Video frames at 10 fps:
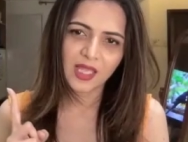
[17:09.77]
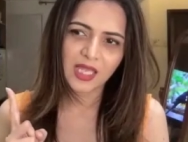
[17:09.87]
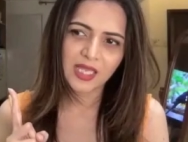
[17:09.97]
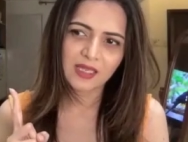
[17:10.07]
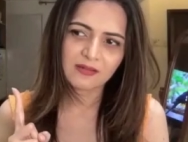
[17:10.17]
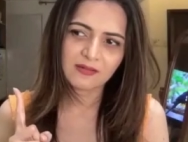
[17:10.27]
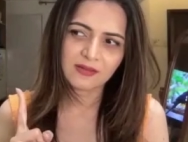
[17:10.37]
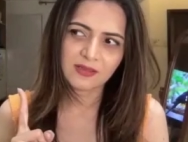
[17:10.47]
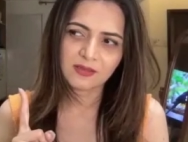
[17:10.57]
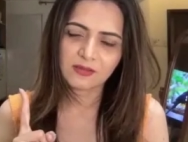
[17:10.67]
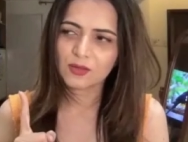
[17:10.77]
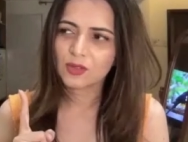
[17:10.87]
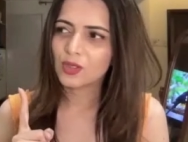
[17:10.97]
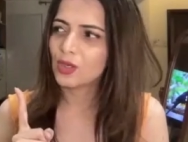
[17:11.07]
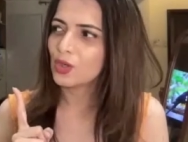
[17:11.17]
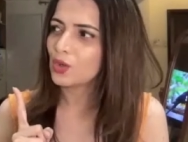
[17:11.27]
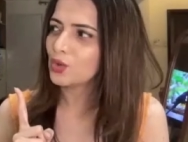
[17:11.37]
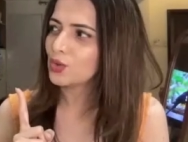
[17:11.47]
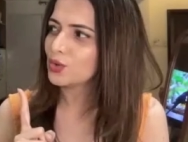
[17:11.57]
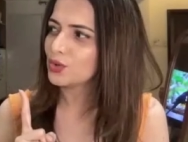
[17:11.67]
And
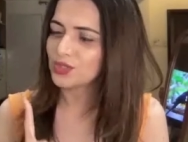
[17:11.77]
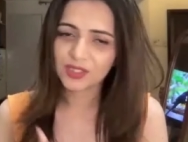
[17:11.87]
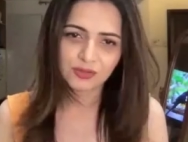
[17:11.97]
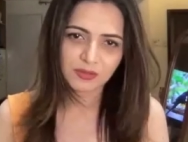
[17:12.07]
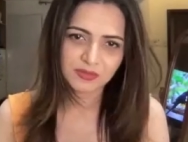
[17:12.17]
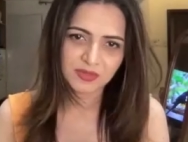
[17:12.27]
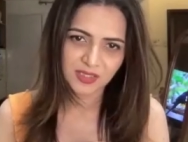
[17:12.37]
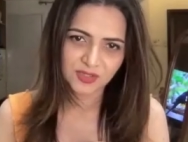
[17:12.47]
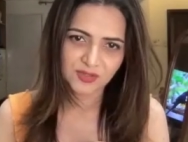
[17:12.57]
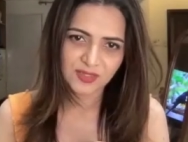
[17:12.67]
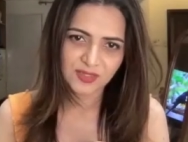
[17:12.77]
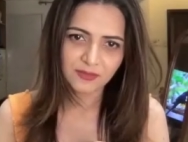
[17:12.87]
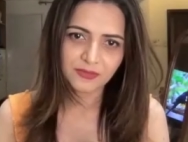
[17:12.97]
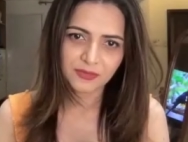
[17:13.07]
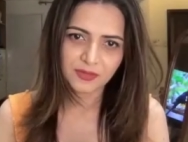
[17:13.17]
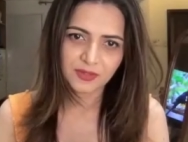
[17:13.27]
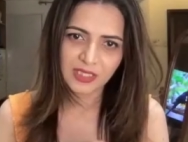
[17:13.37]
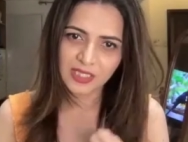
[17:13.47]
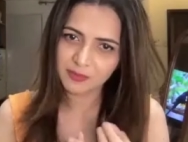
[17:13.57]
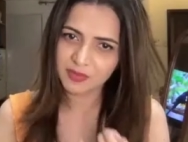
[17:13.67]
you need to update yourself.
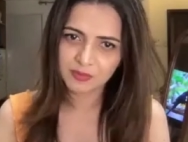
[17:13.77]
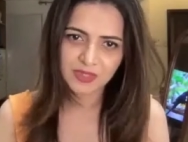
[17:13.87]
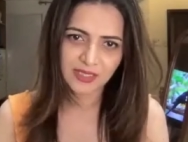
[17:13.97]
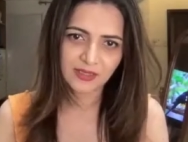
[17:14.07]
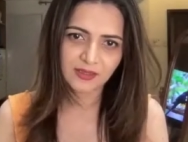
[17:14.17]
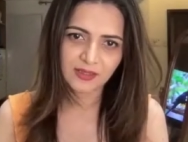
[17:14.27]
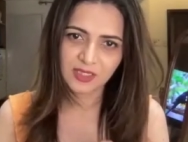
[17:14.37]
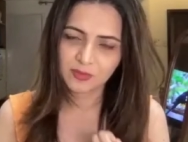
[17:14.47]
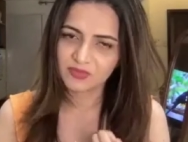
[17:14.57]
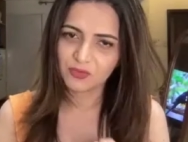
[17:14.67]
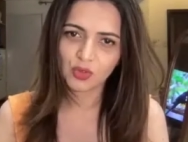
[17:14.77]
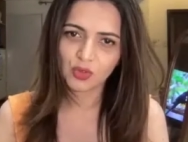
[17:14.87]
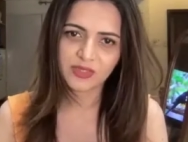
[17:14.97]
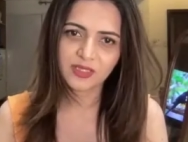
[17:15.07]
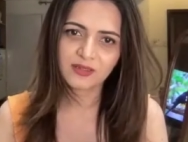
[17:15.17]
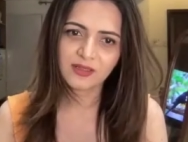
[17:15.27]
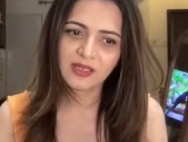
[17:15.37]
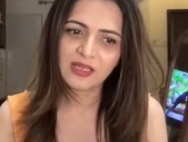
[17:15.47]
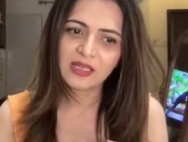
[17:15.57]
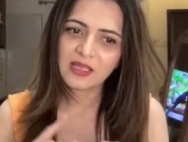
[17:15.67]
Keep updating, keep evolving.
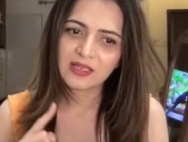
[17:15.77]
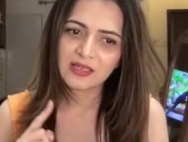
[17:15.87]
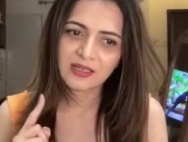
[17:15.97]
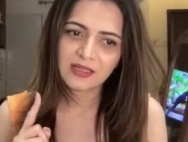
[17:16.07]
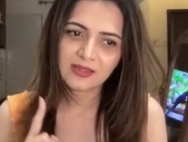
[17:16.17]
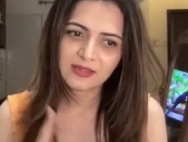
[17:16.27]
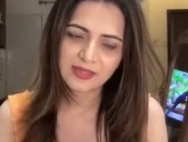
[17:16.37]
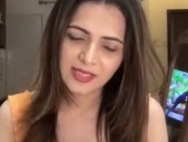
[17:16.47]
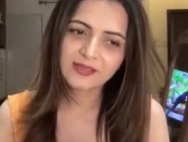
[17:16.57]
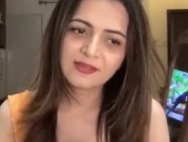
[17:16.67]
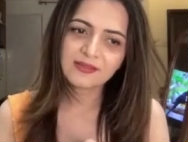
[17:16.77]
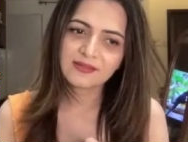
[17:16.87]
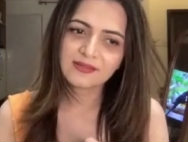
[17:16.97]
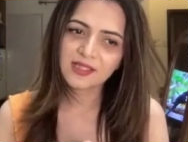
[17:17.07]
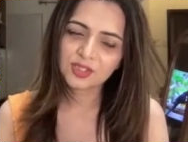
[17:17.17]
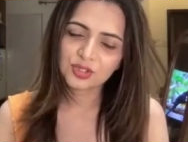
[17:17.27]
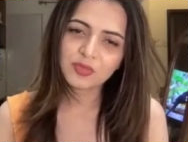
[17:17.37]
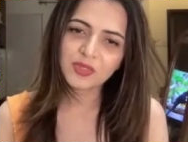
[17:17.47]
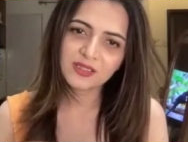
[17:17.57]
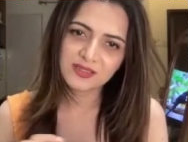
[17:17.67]
Then there should
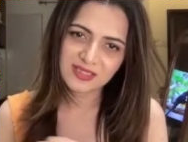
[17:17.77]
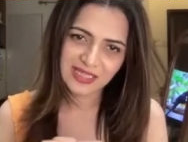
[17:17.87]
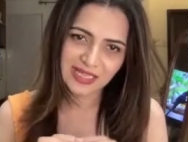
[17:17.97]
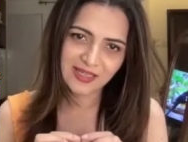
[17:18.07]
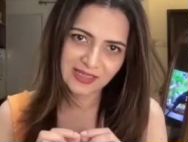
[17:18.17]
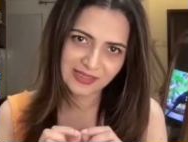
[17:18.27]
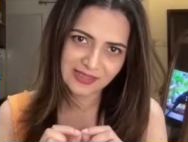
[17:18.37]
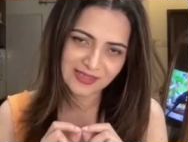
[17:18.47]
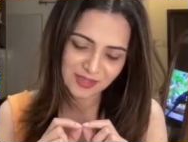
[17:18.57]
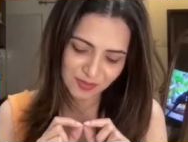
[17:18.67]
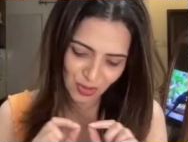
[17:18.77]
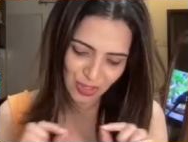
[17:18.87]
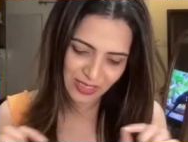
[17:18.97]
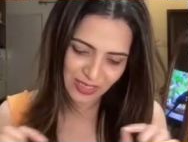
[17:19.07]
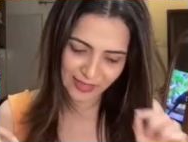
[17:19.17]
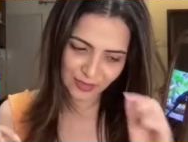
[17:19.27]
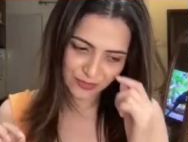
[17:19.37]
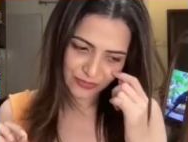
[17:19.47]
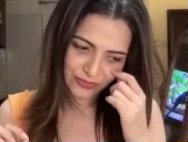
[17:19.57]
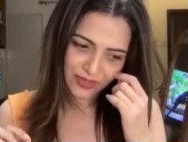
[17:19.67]
be a small line
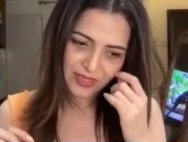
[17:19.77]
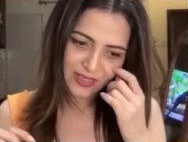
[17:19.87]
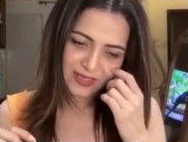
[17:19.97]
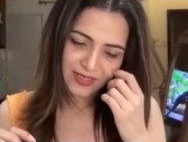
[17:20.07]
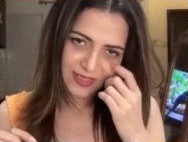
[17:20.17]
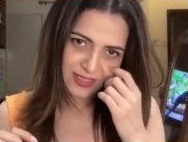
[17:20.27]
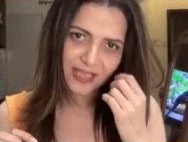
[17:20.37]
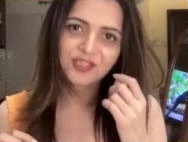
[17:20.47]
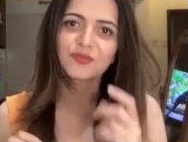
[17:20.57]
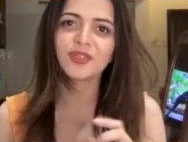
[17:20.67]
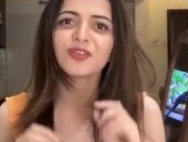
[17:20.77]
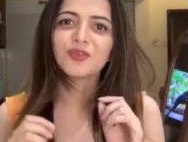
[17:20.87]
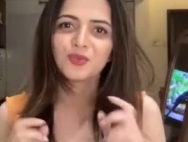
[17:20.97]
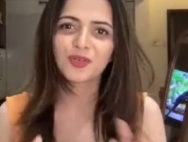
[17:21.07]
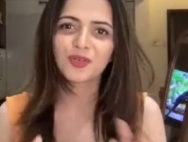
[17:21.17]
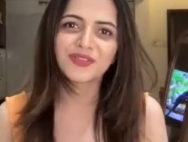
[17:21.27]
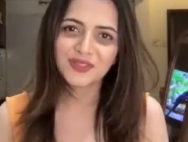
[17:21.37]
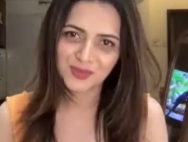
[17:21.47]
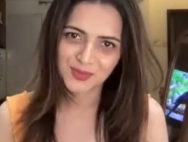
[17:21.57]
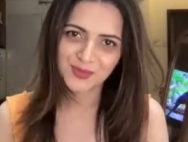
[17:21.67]
of detachment,
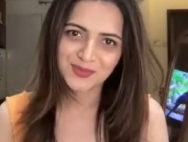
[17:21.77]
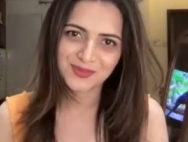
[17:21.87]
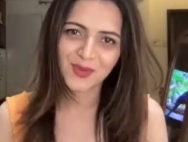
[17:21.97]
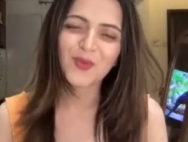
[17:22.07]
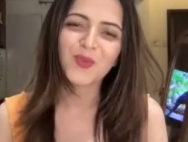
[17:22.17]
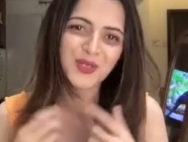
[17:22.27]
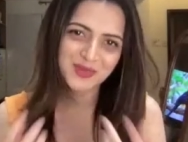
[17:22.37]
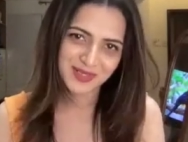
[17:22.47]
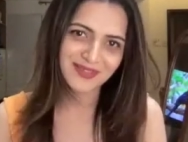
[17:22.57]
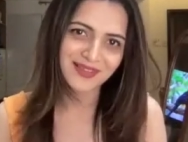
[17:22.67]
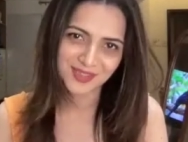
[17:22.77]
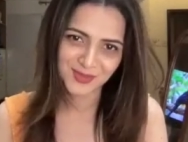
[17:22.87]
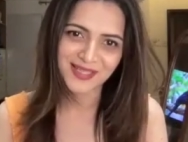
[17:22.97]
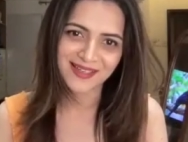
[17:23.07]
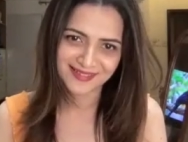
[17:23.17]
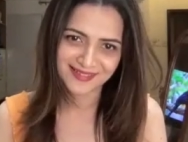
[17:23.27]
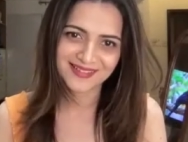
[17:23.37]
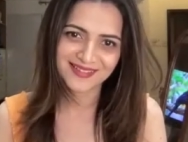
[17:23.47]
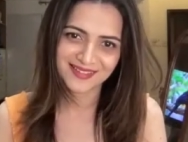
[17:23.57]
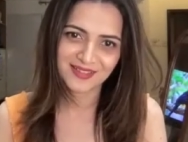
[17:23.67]
whatever that you get
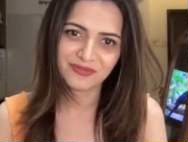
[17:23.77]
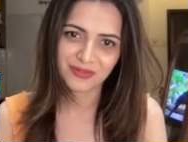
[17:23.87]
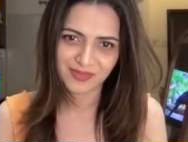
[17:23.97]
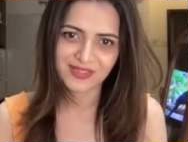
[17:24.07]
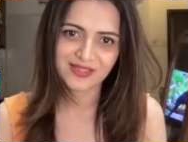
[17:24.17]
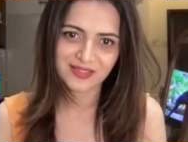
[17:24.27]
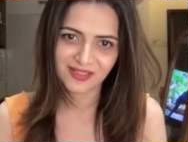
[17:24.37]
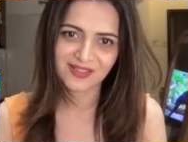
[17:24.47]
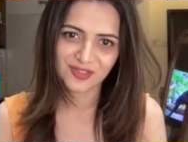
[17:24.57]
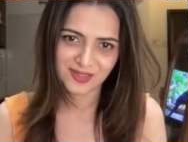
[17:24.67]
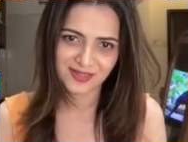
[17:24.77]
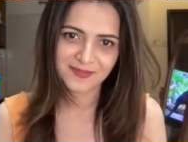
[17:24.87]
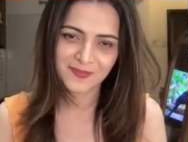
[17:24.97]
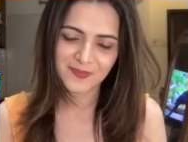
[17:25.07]
from this industry.